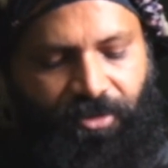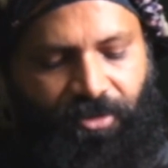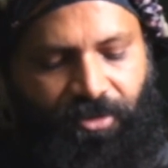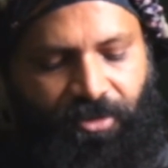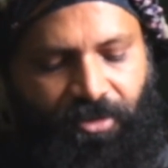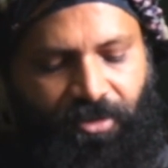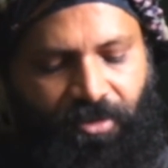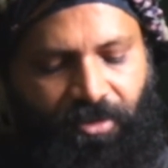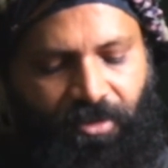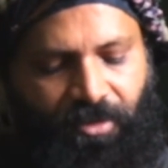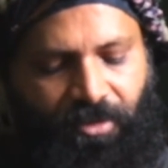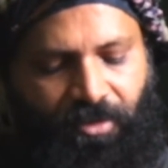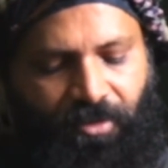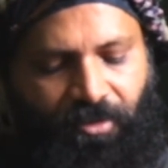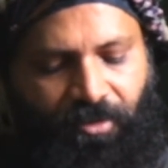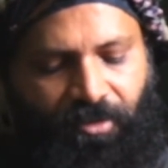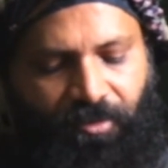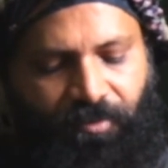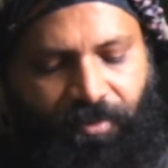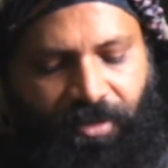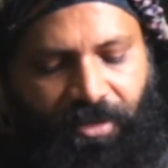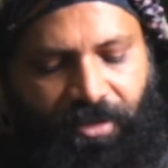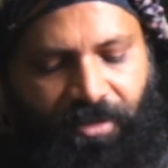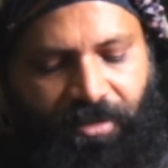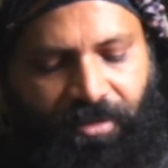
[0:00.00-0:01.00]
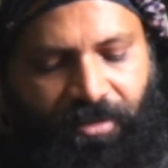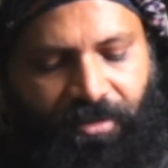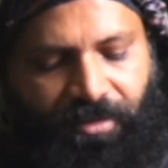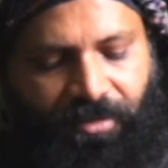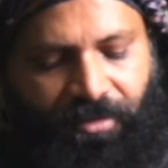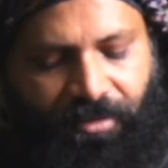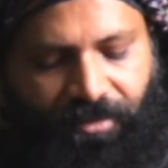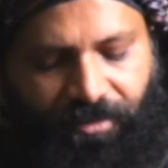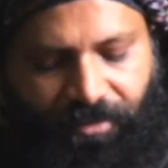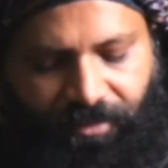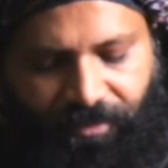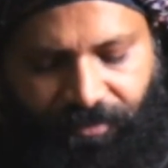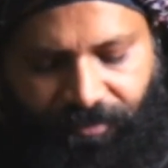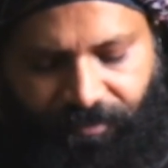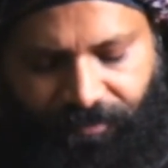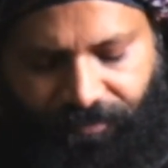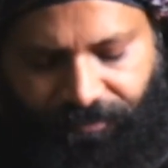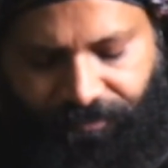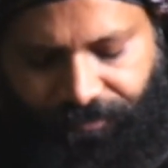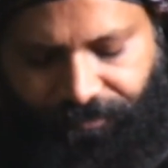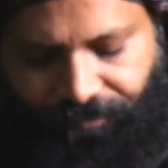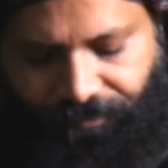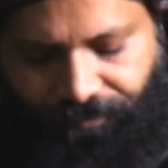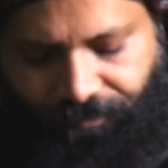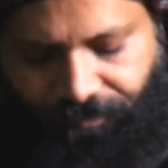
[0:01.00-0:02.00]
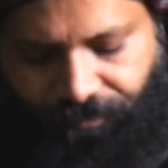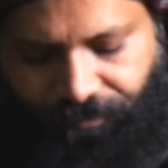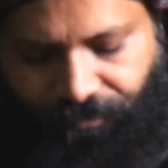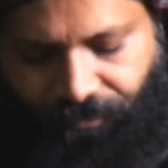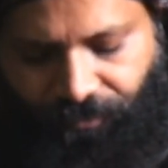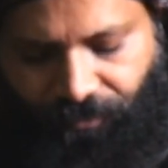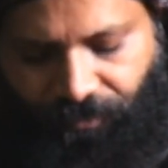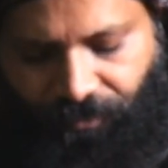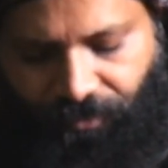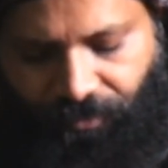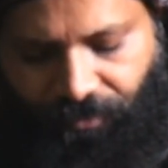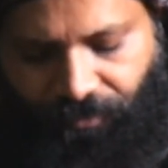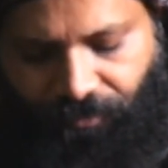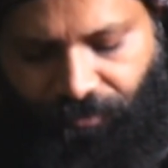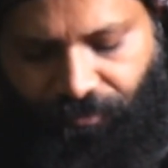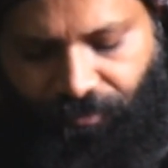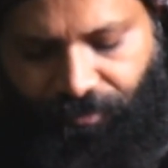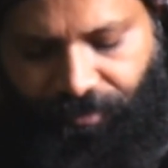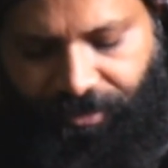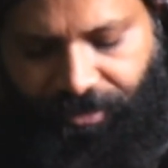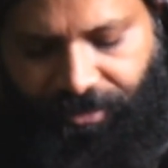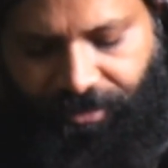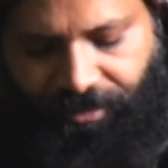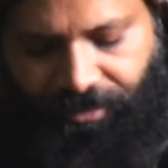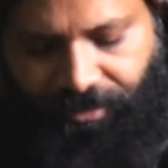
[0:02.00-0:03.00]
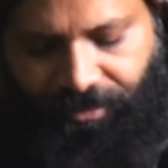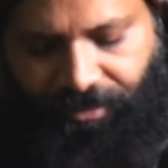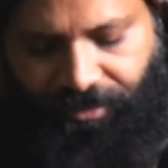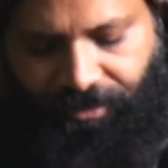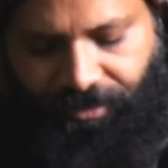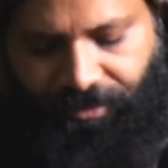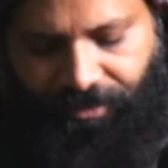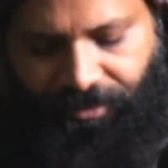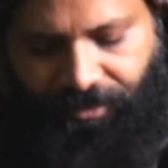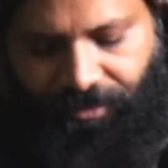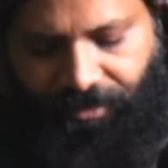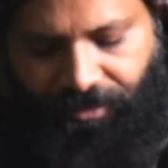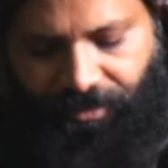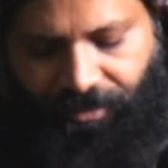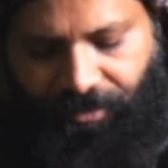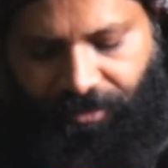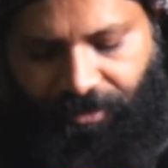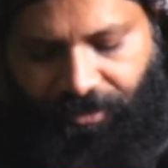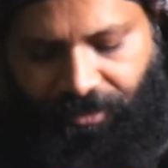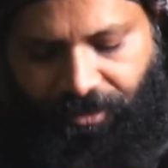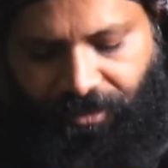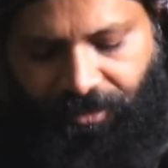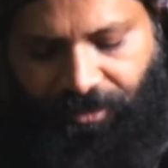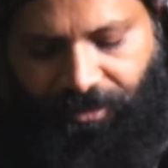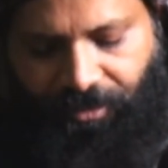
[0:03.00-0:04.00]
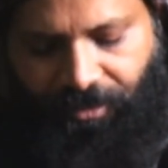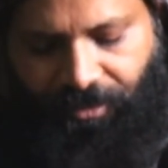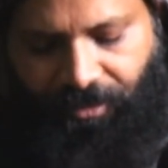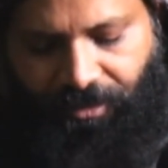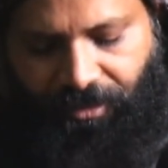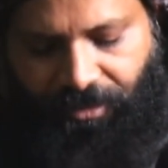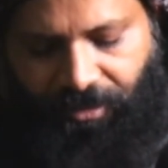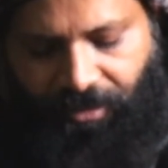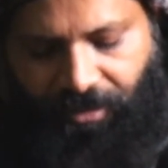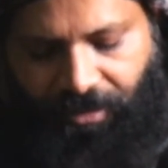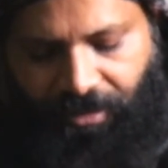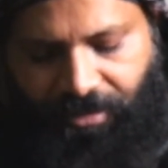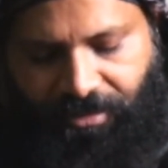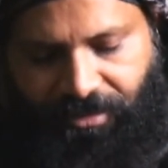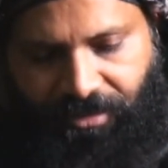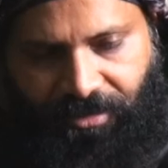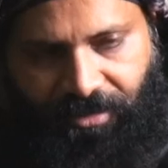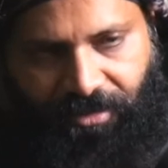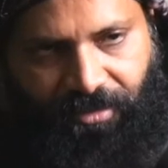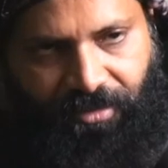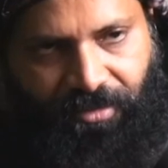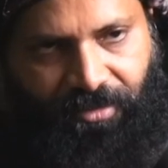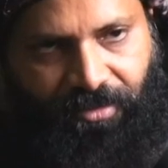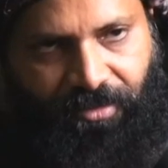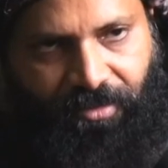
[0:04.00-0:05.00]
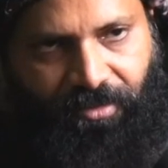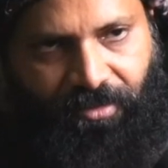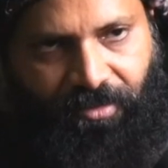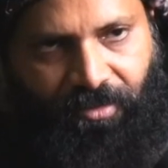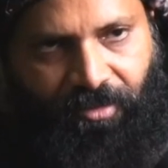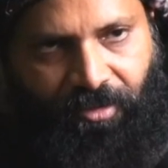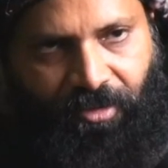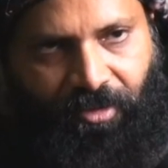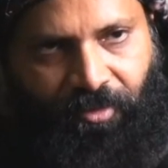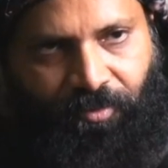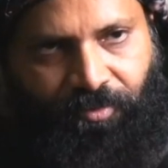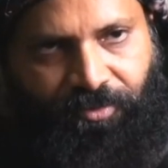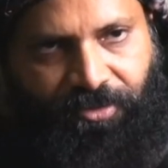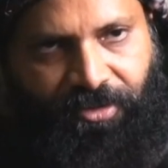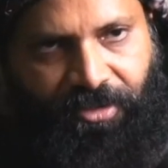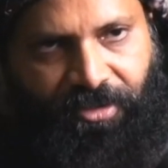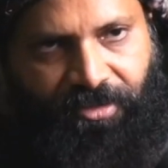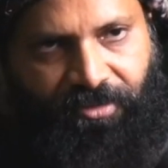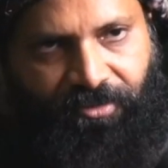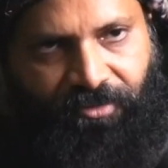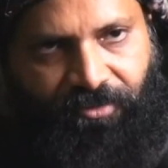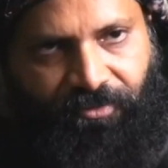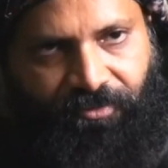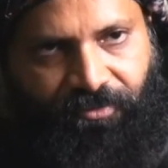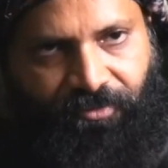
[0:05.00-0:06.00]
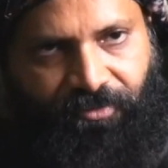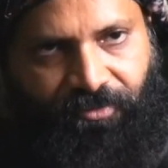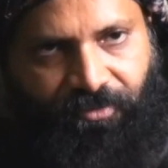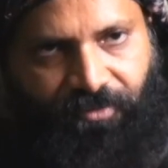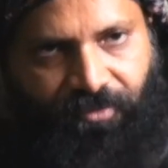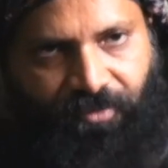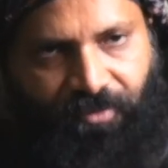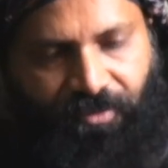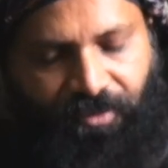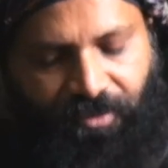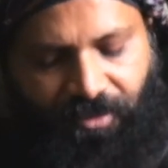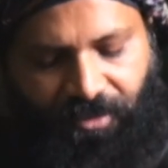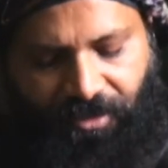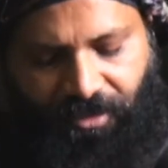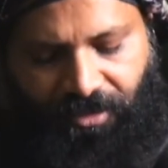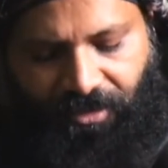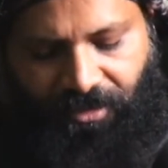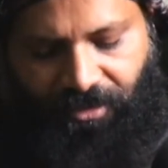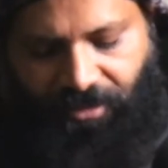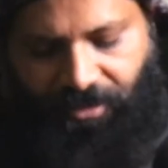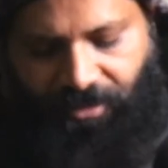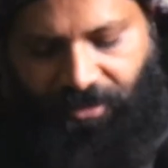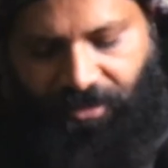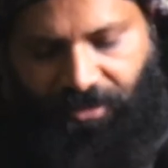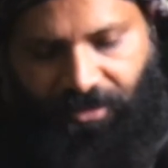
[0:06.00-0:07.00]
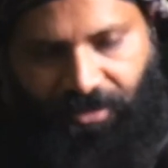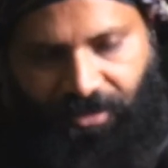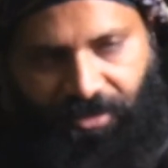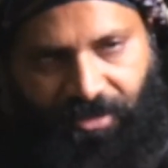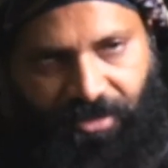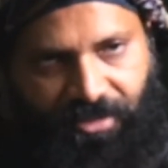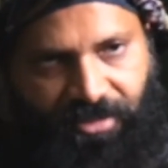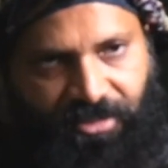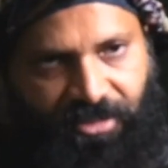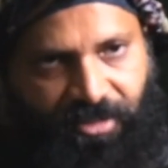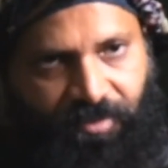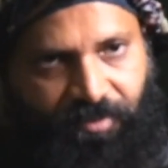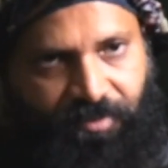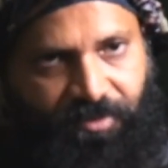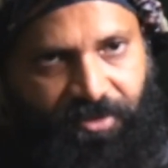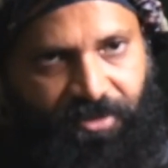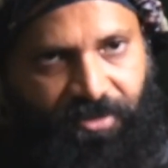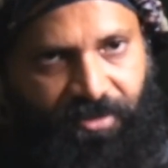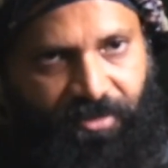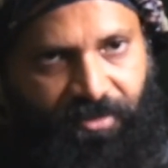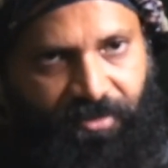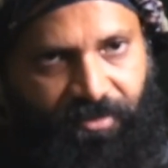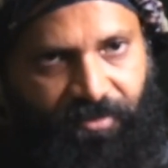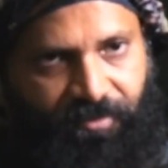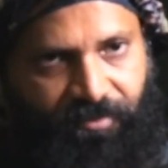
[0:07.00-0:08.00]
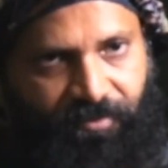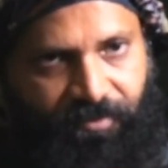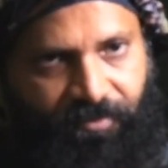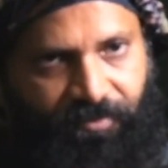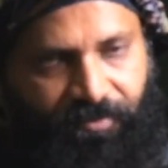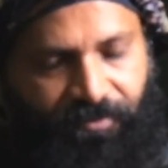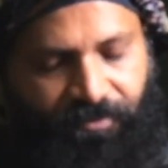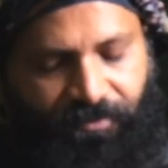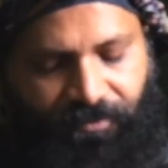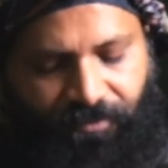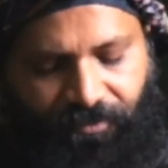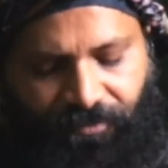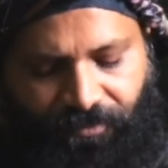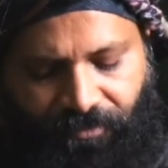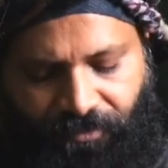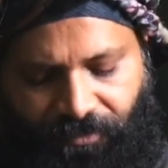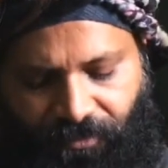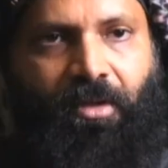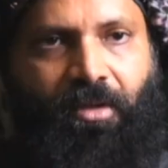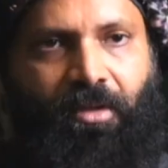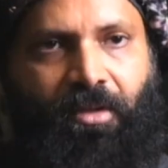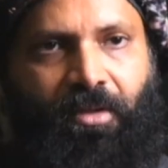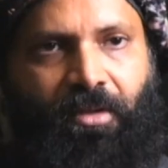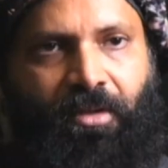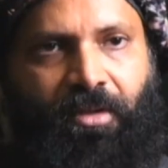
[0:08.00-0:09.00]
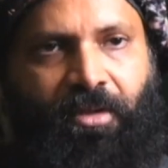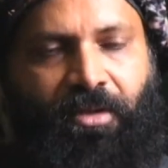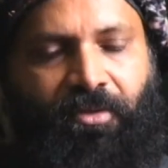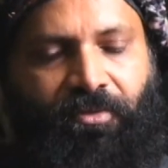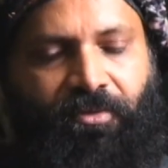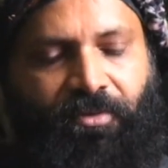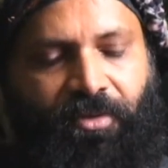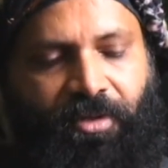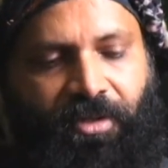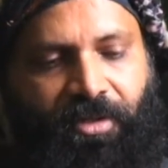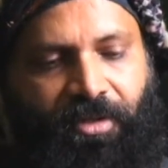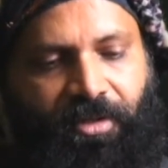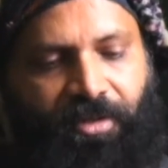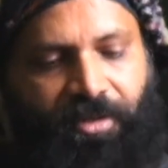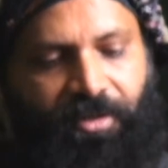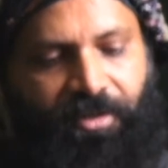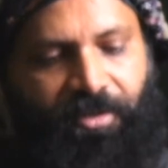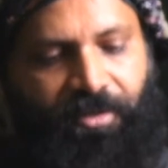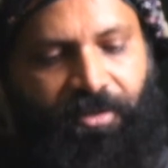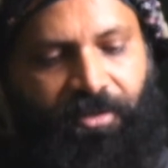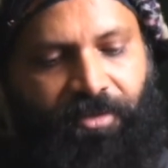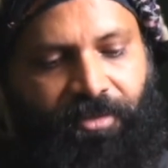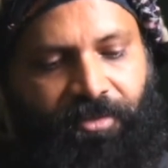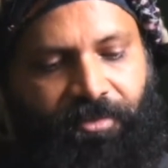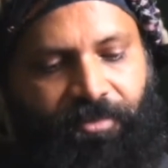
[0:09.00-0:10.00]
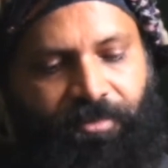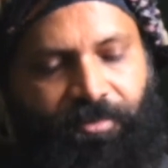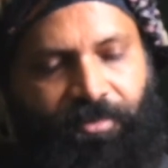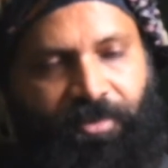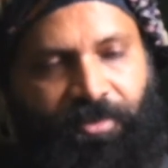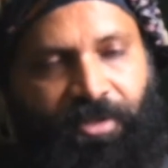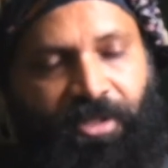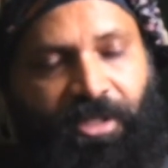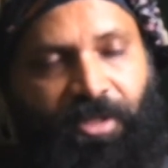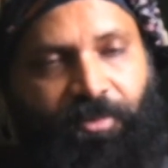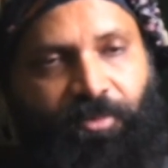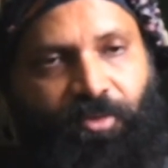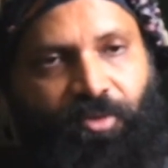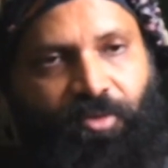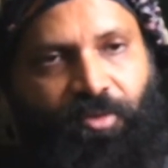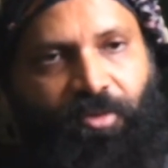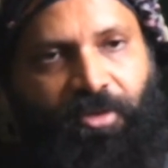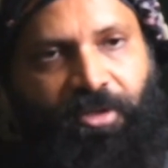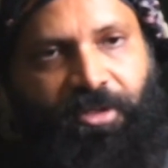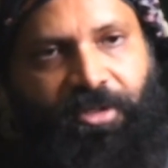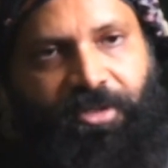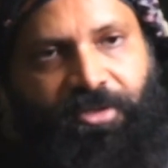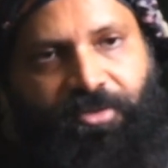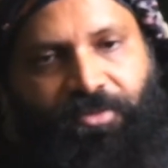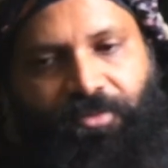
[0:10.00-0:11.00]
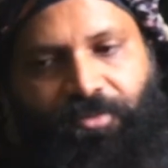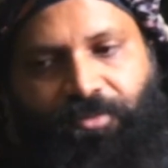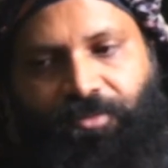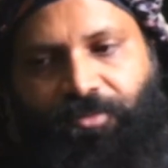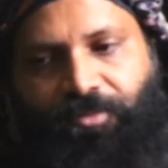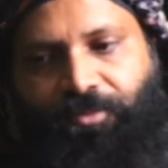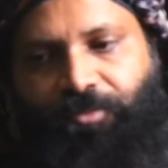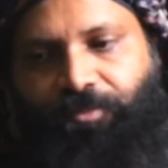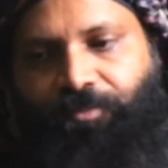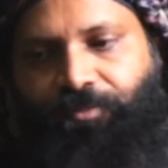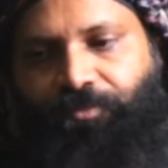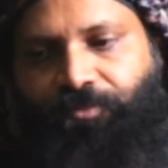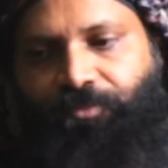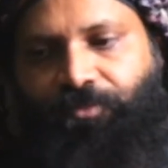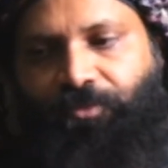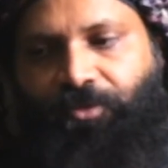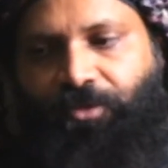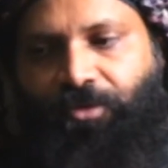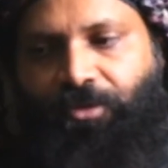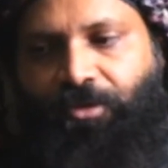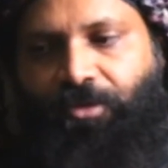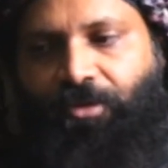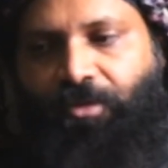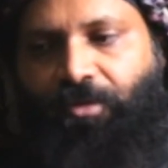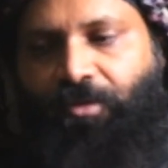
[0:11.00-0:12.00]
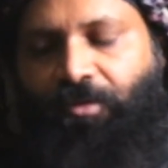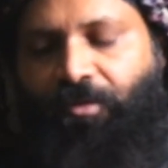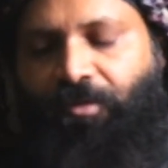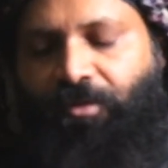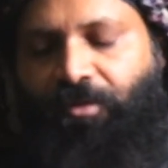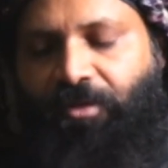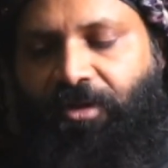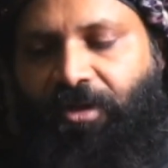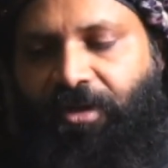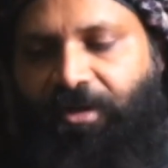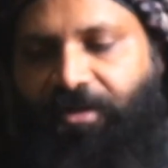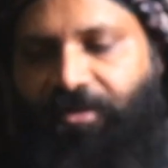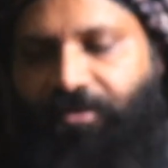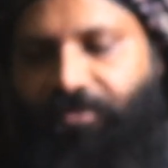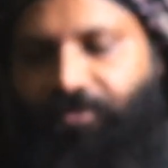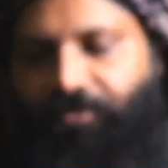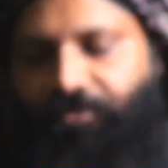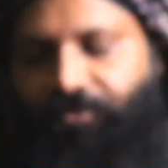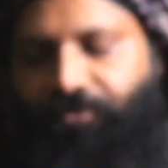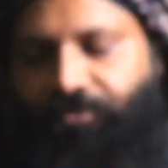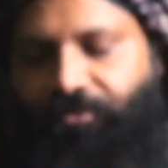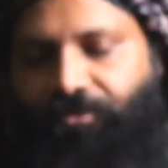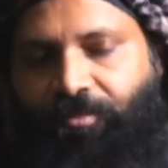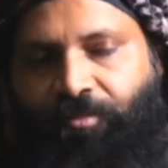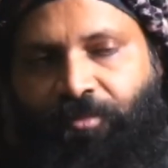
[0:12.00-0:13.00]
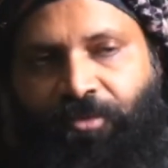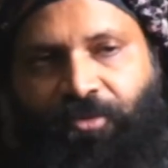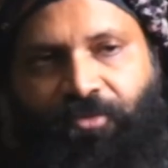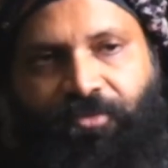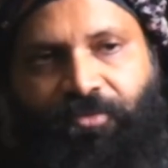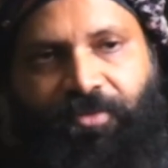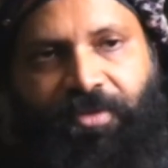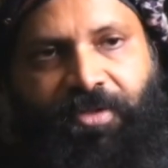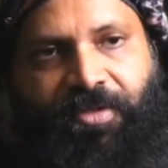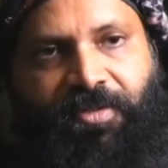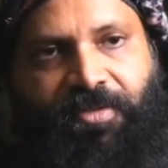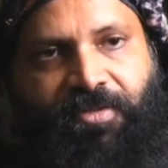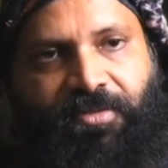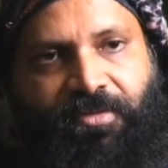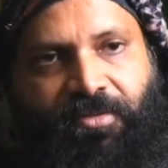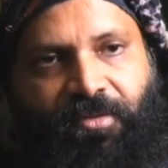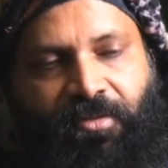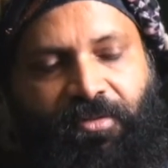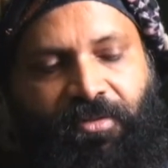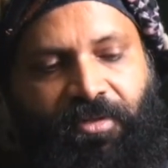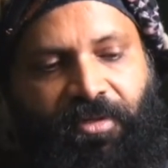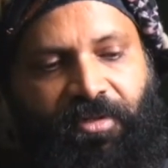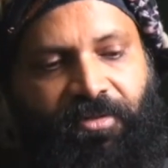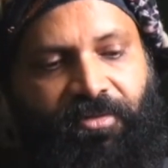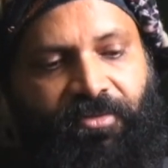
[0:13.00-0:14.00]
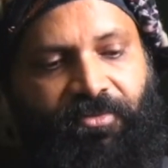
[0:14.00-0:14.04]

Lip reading: Don't make a woman as an object of consumption. Give a name calling to all kind of movies, all kind of